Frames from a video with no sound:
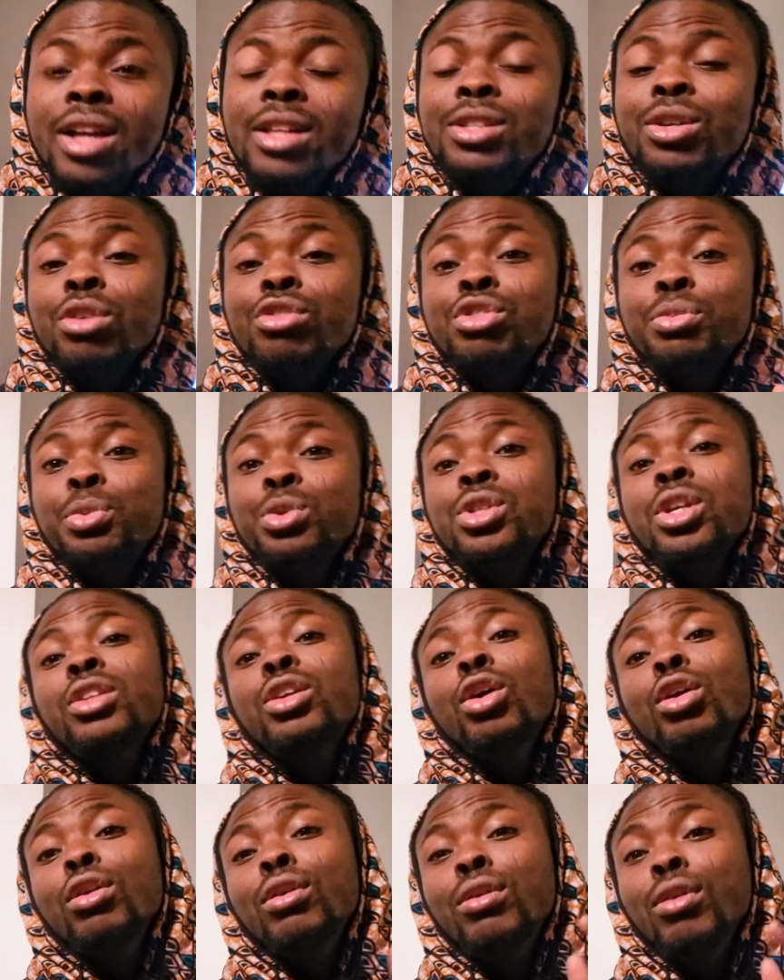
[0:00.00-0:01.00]
It's contributed
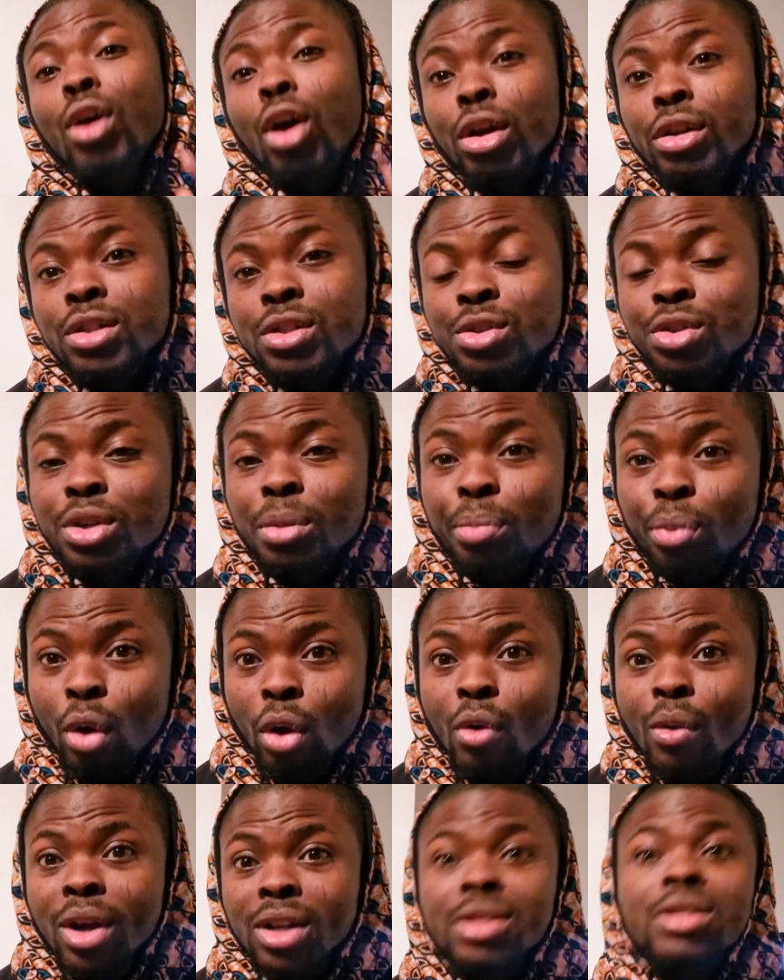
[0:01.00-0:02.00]
a lot to the
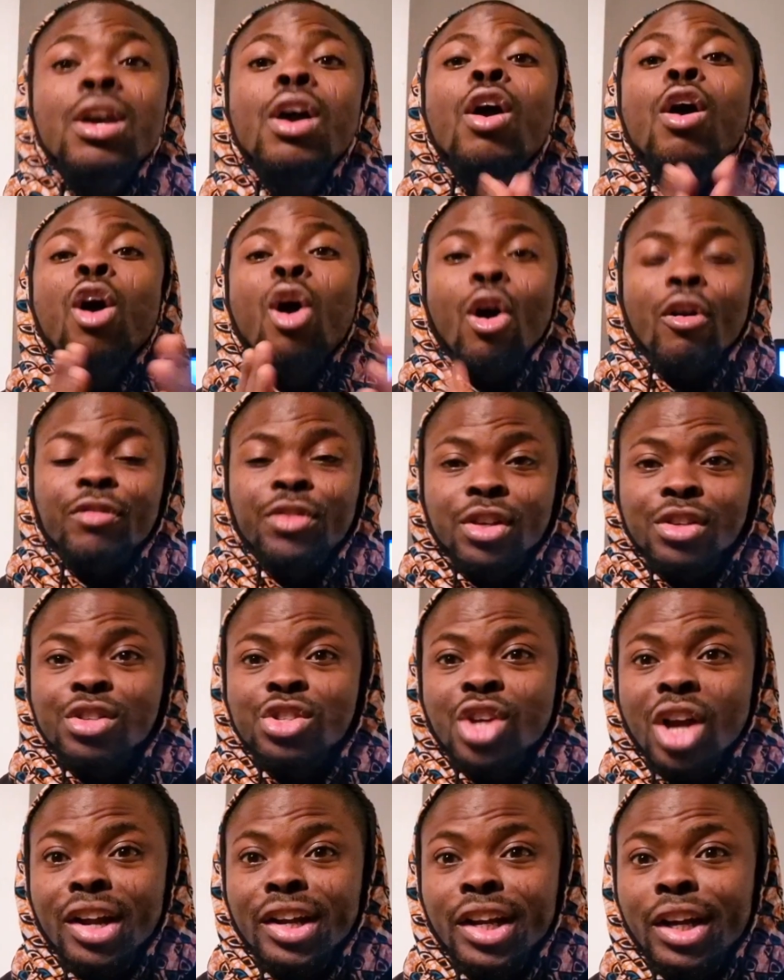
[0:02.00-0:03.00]
progress of this
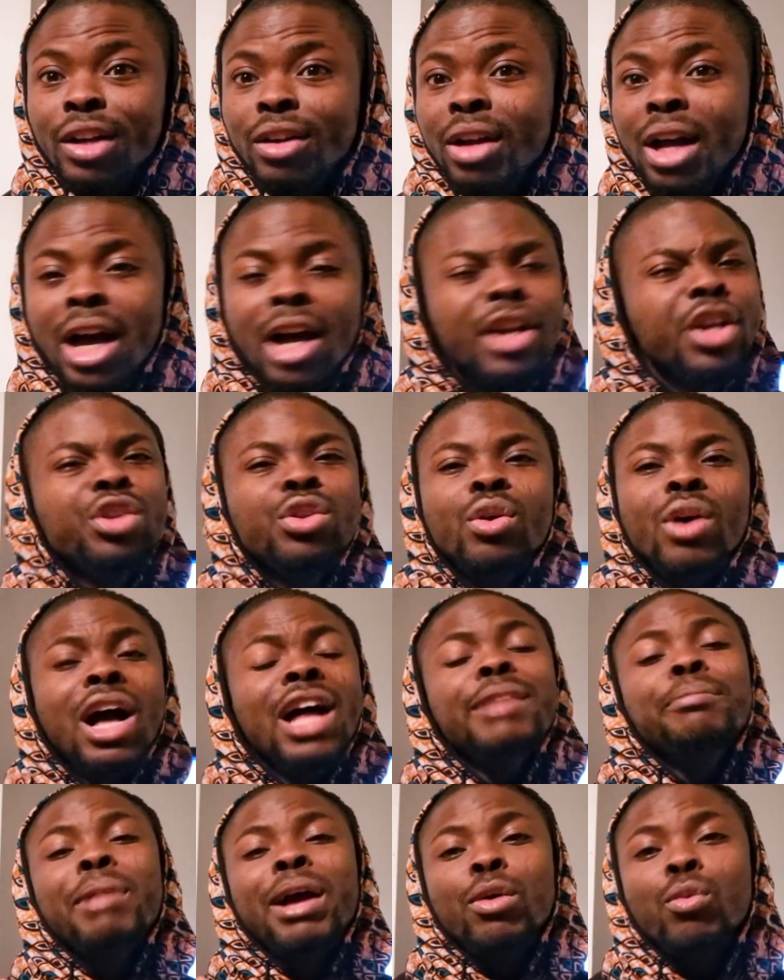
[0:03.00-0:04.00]
channel,
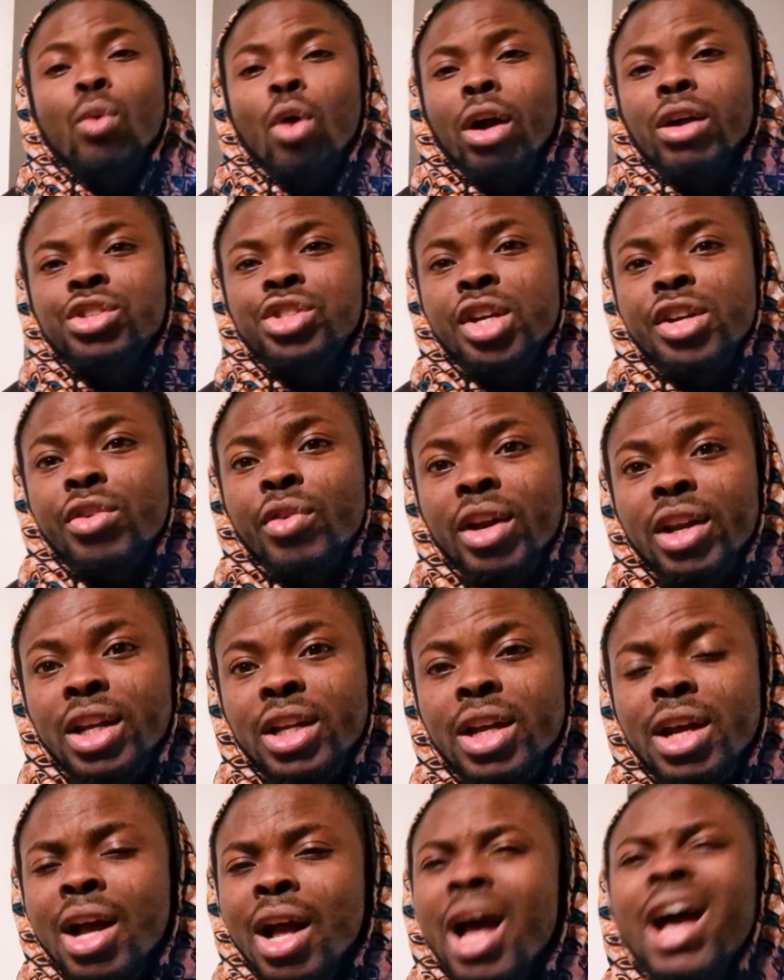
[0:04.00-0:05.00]
and my work
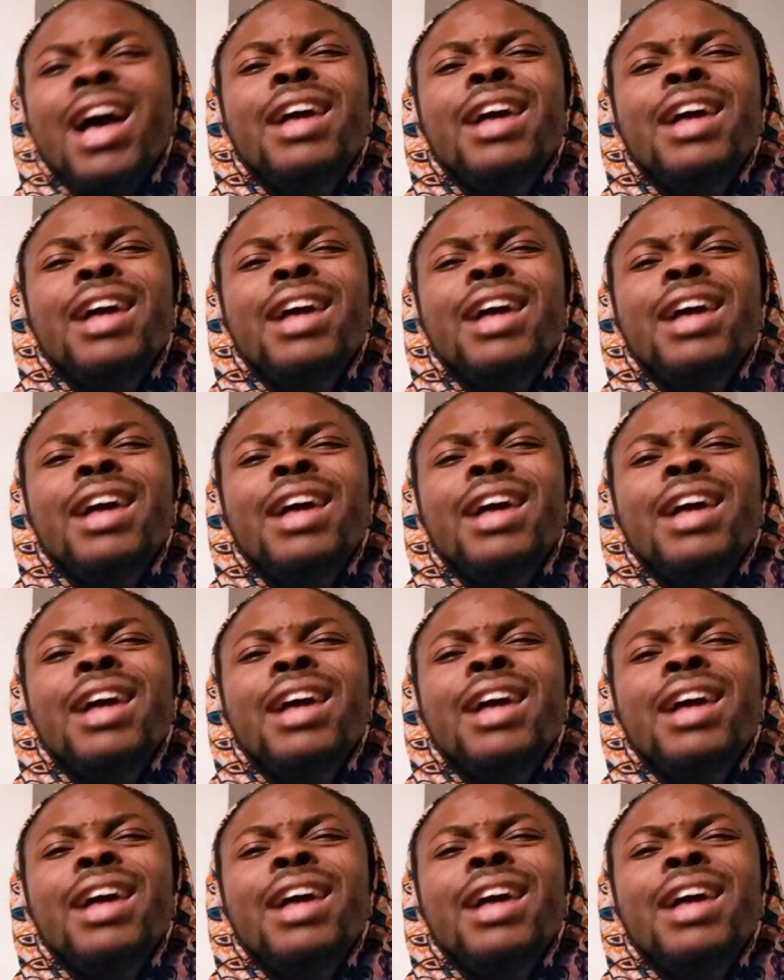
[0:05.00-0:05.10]
generally.